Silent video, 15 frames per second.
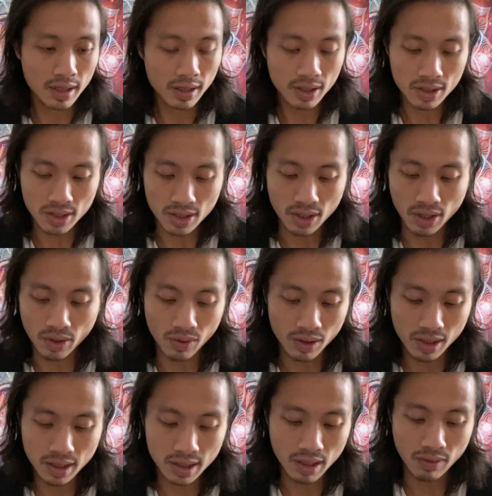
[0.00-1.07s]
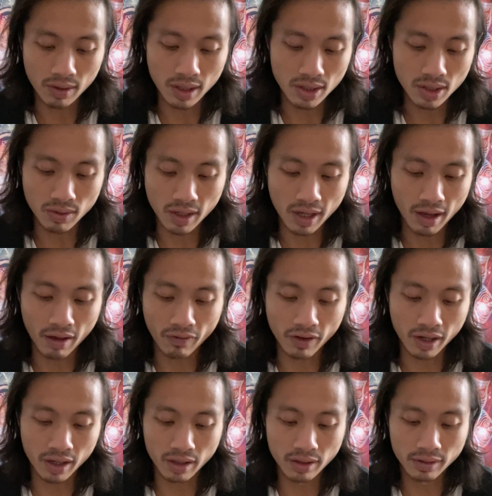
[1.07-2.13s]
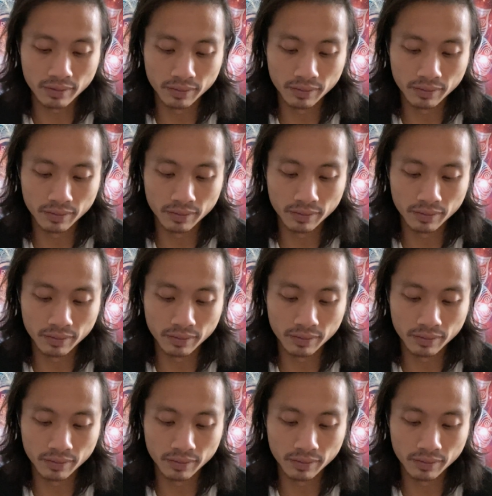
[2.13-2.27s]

So let's see what else we have here.